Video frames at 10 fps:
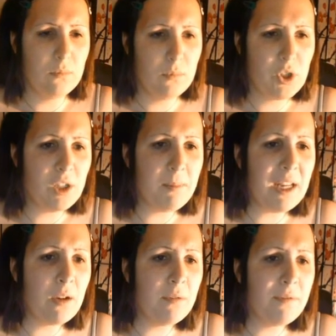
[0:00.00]
Do you mean
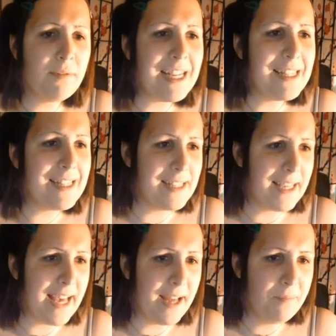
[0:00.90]
on faces
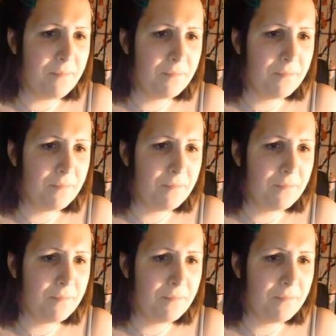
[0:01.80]
again?